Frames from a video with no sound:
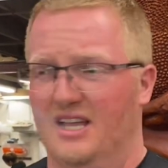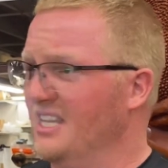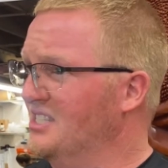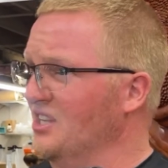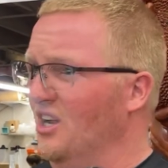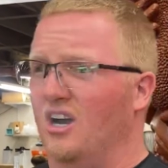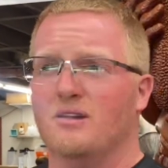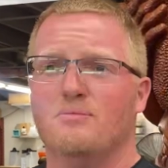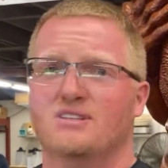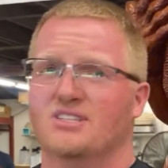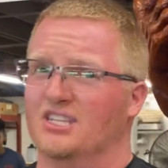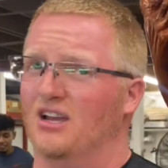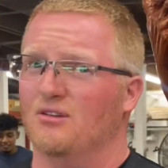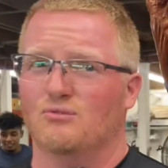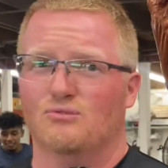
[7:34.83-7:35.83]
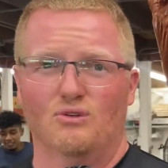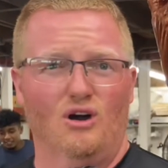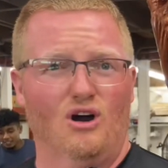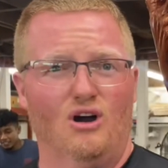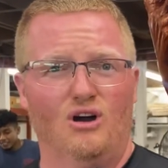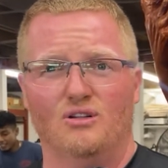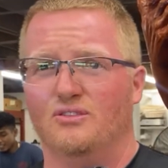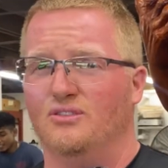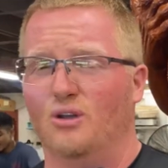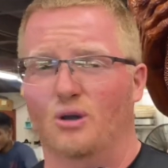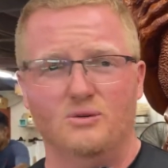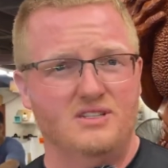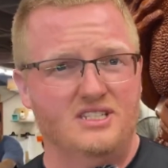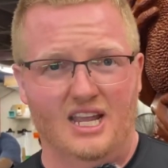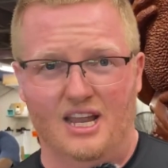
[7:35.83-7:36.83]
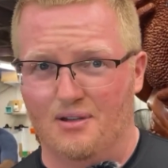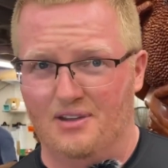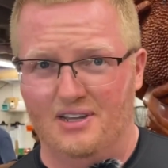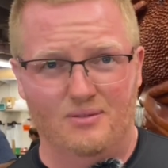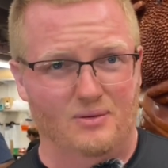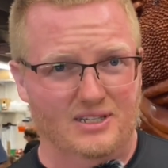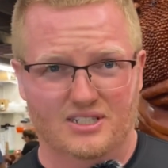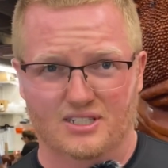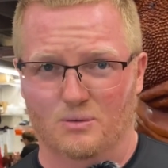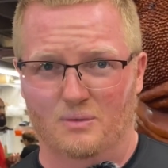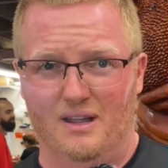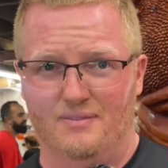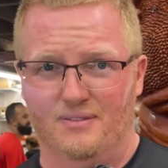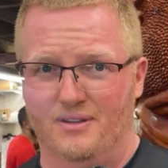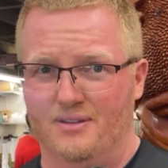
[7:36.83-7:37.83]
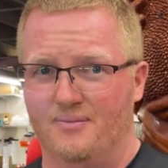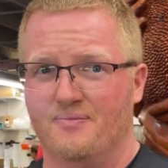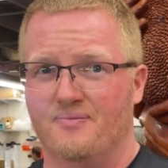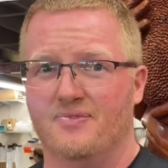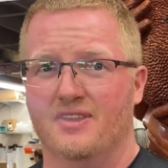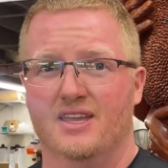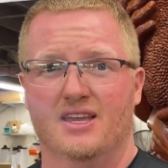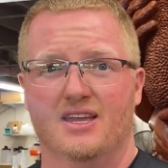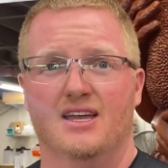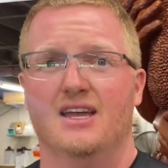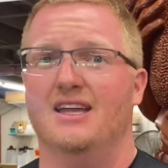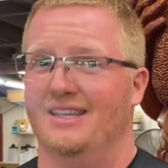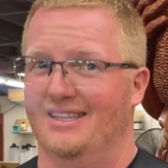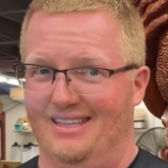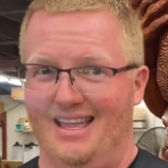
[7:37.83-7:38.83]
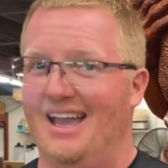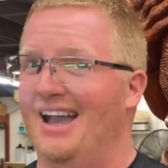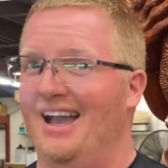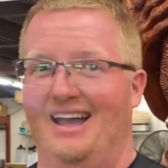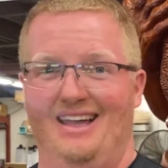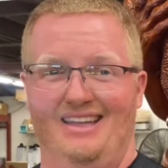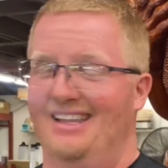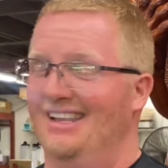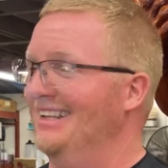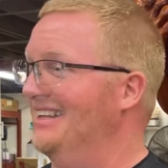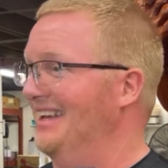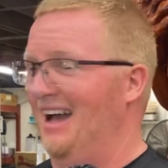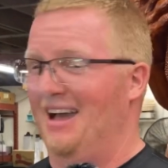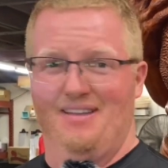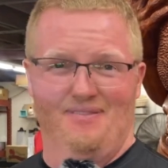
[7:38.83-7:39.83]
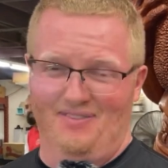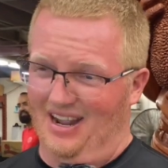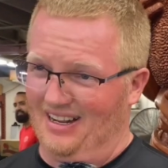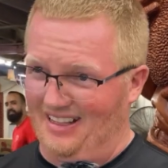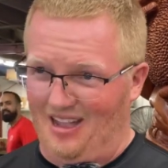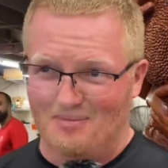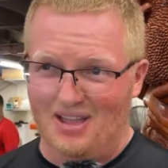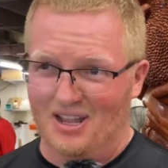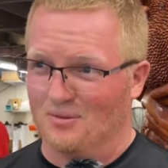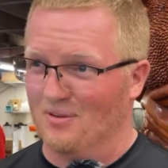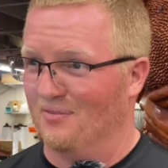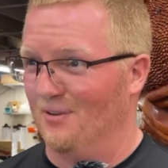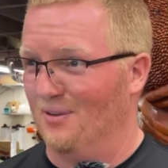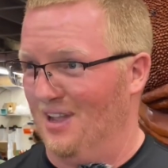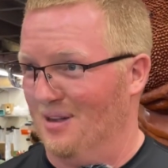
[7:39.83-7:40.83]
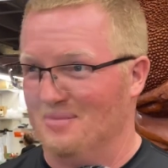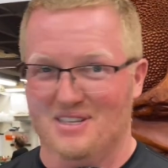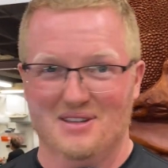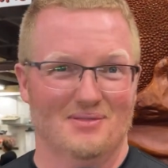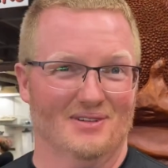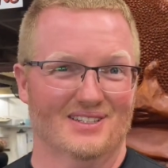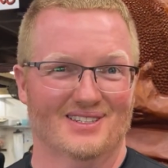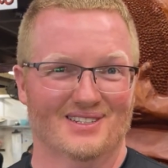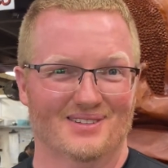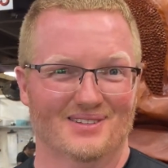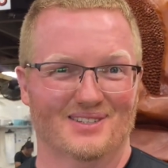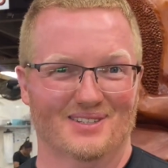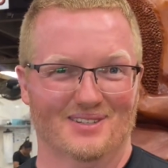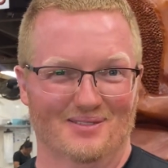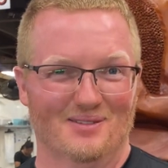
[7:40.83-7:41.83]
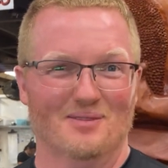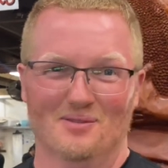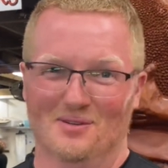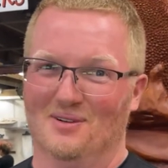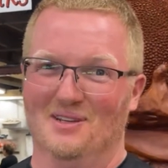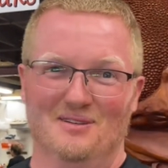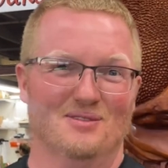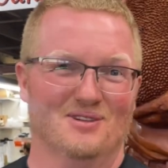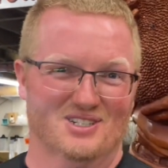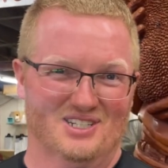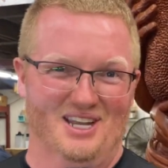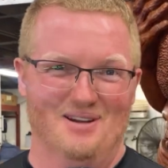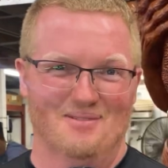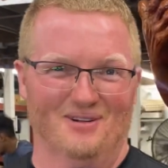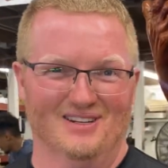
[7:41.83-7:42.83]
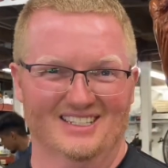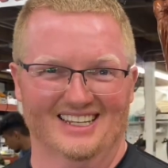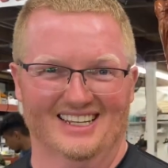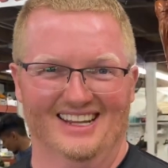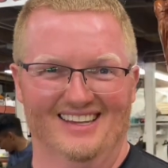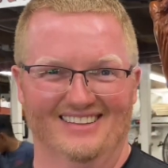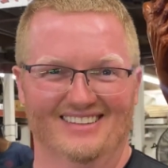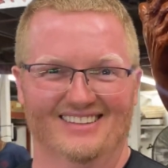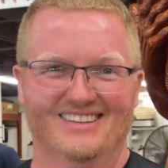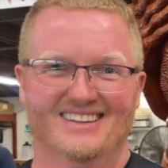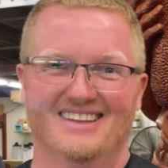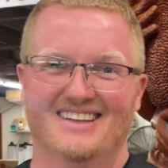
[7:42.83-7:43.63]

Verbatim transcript: It's 100% raw, no dairy whatsoever. One, yeah, it, in fact, I'll make one for you. I'm gonna eat one too, so we'll, we'll, we'll share one together.